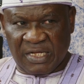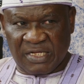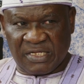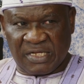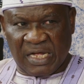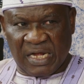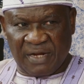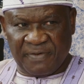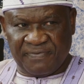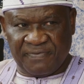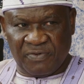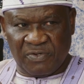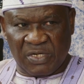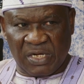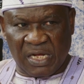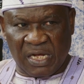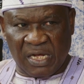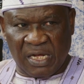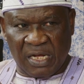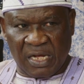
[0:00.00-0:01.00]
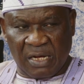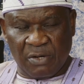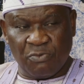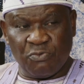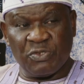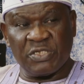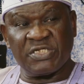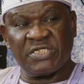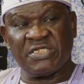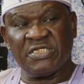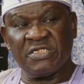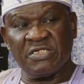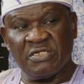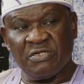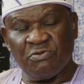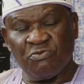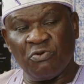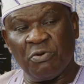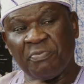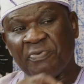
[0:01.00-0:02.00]
this California, which
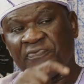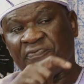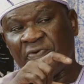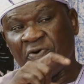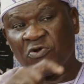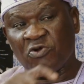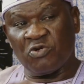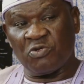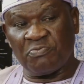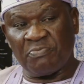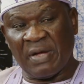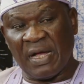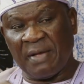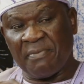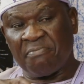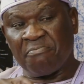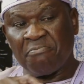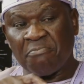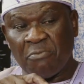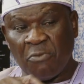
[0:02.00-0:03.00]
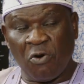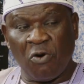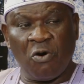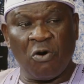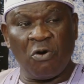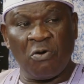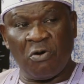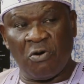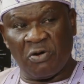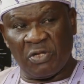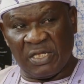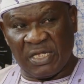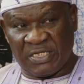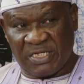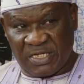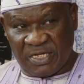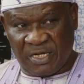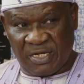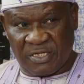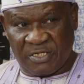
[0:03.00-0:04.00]
will be followed by more other
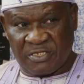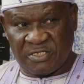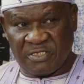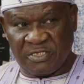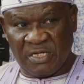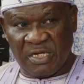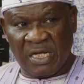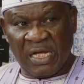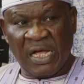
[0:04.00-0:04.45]
cities,